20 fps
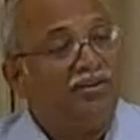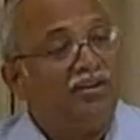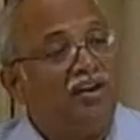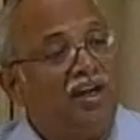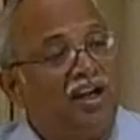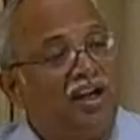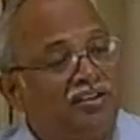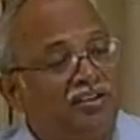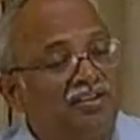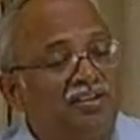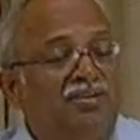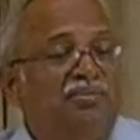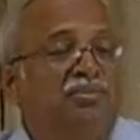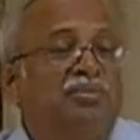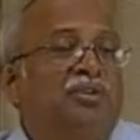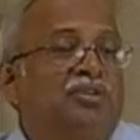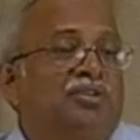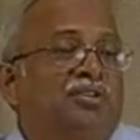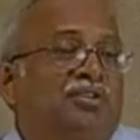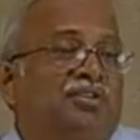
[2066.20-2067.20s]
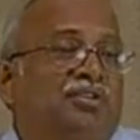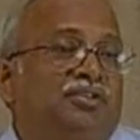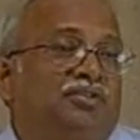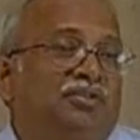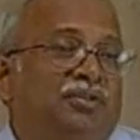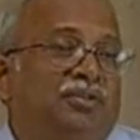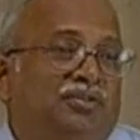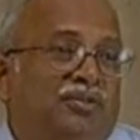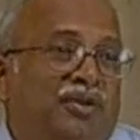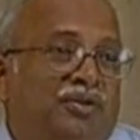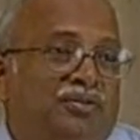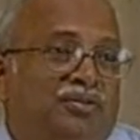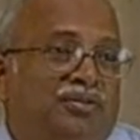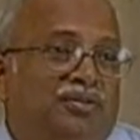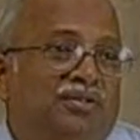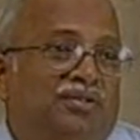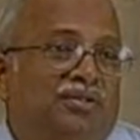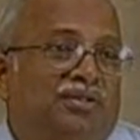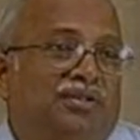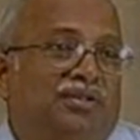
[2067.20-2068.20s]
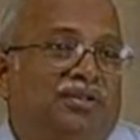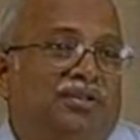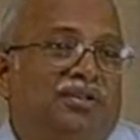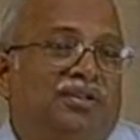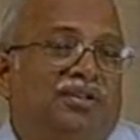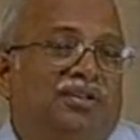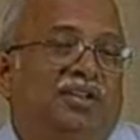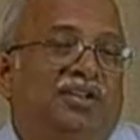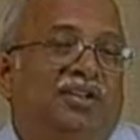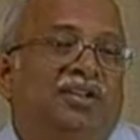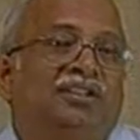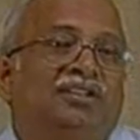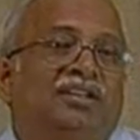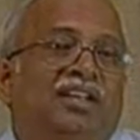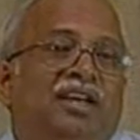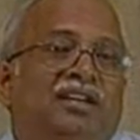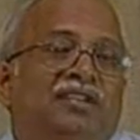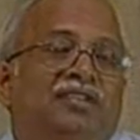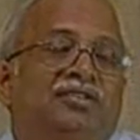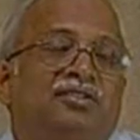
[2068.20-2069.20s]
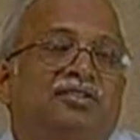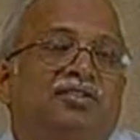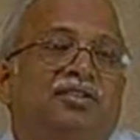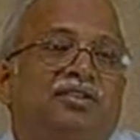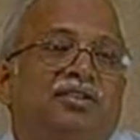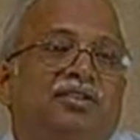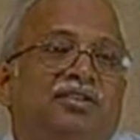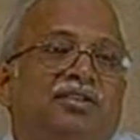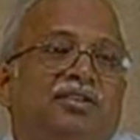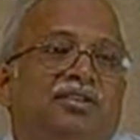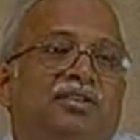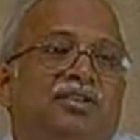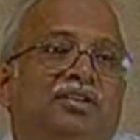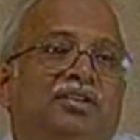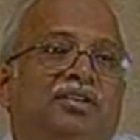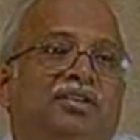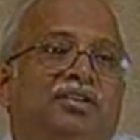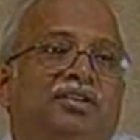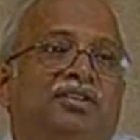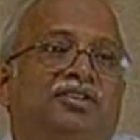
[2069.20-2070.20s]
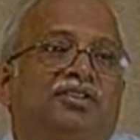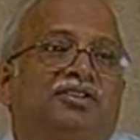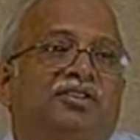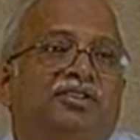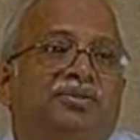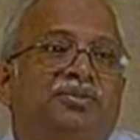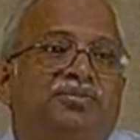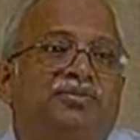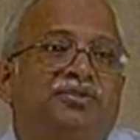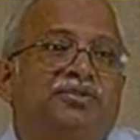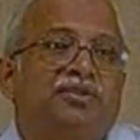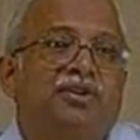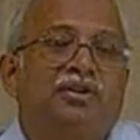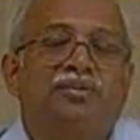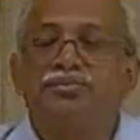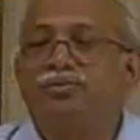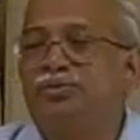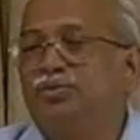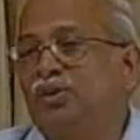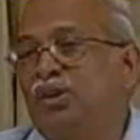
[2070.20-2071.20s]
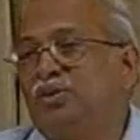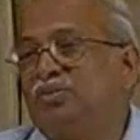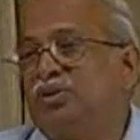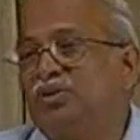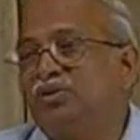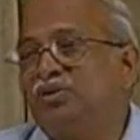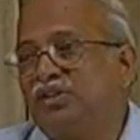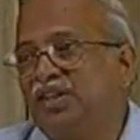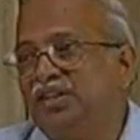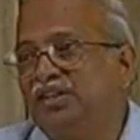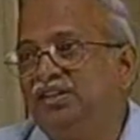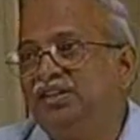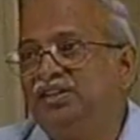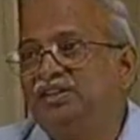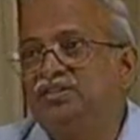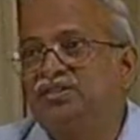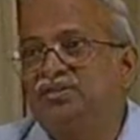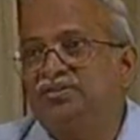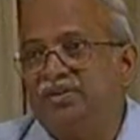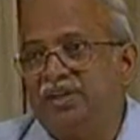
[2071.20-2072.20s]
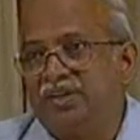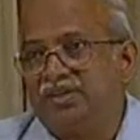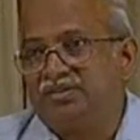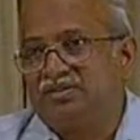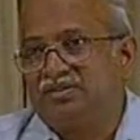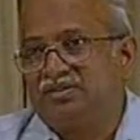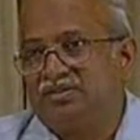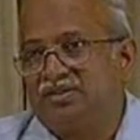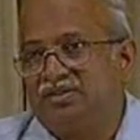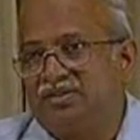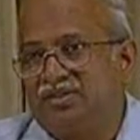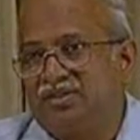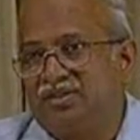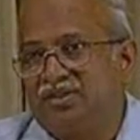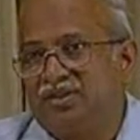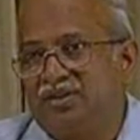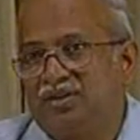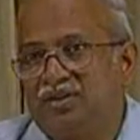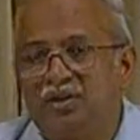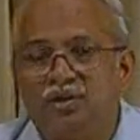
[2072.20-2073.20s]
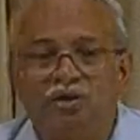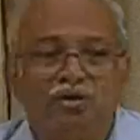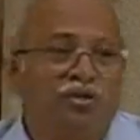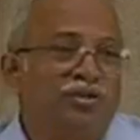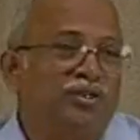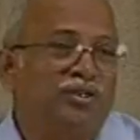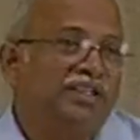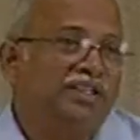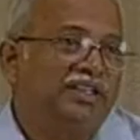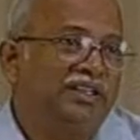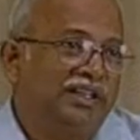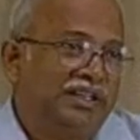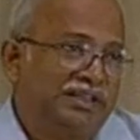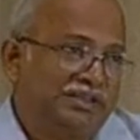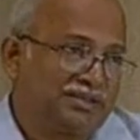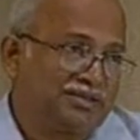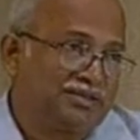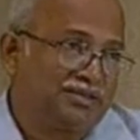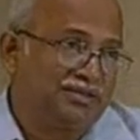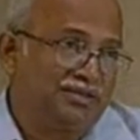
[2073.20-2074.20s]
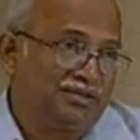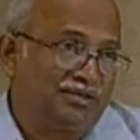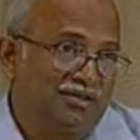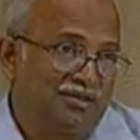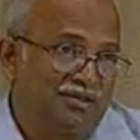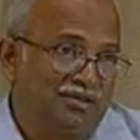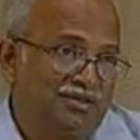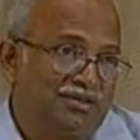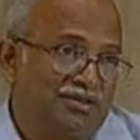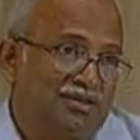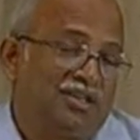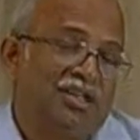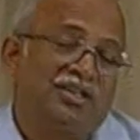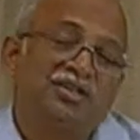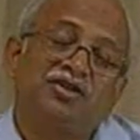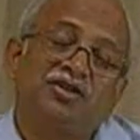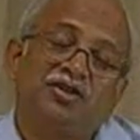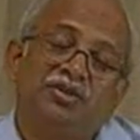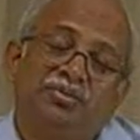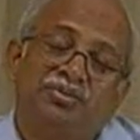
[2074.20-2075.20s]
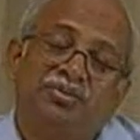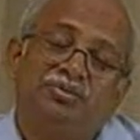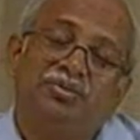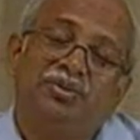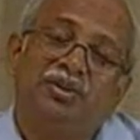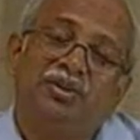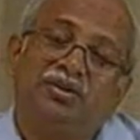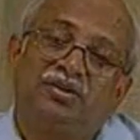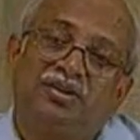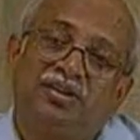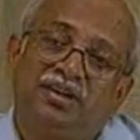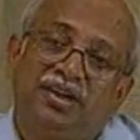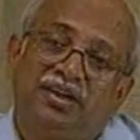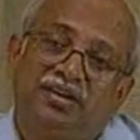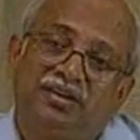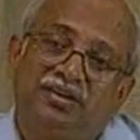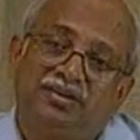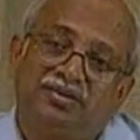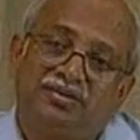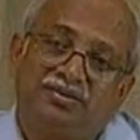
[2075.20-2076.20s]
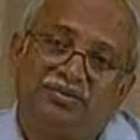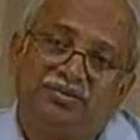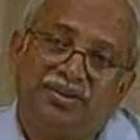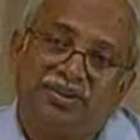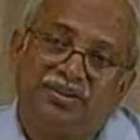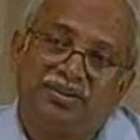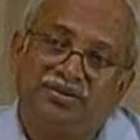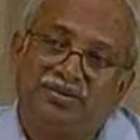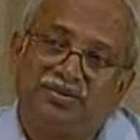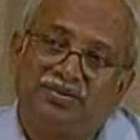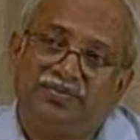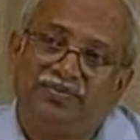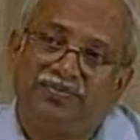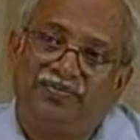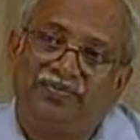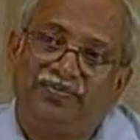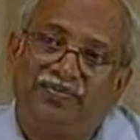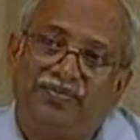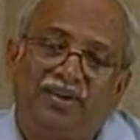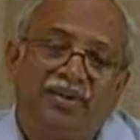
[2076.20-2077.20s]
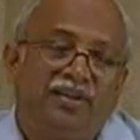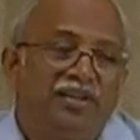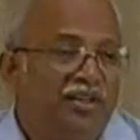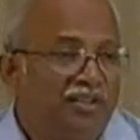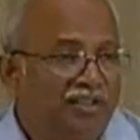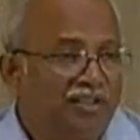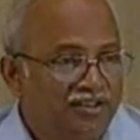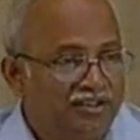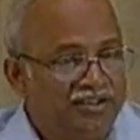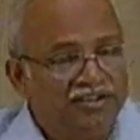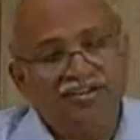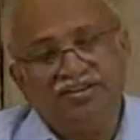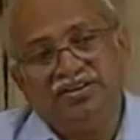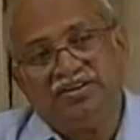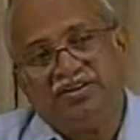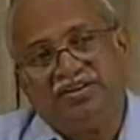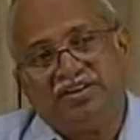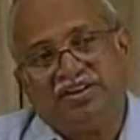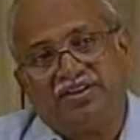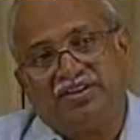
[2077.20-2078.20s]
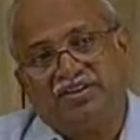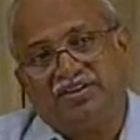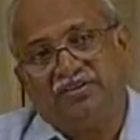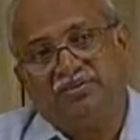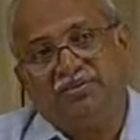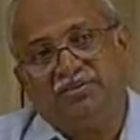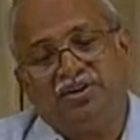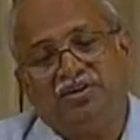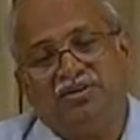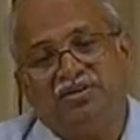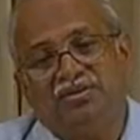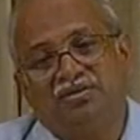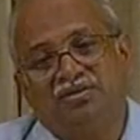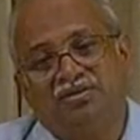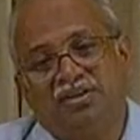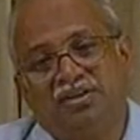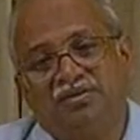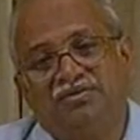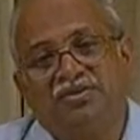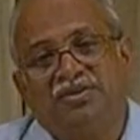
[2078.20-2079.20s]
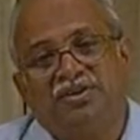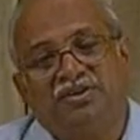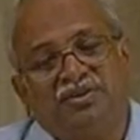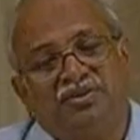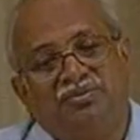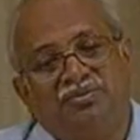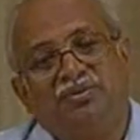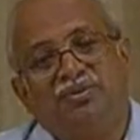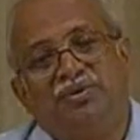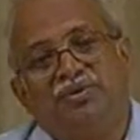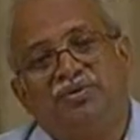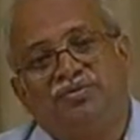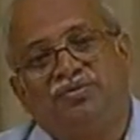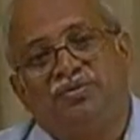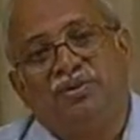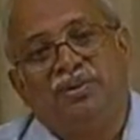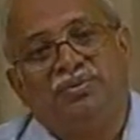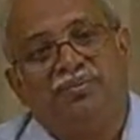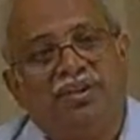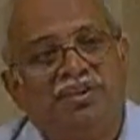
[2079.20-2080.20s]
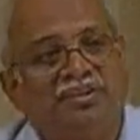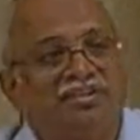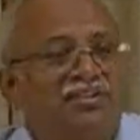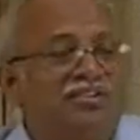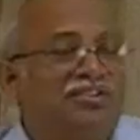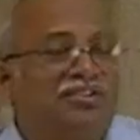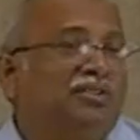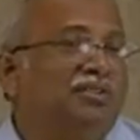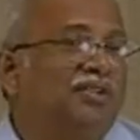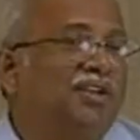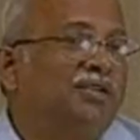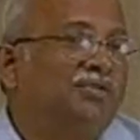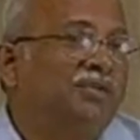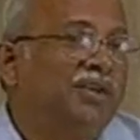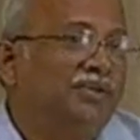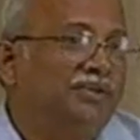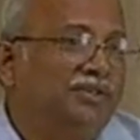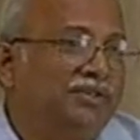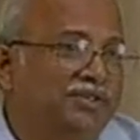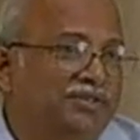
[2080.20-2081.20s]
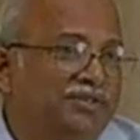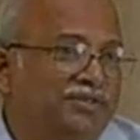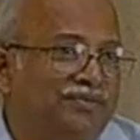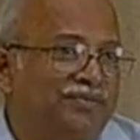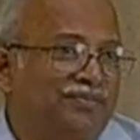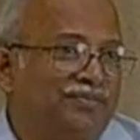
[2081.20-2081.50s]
Another important thing we found is that ships up to about 10 years of age corroded less than ships beyond 10 years of age. This is interesting because every ship goes for a major survey at 5 years,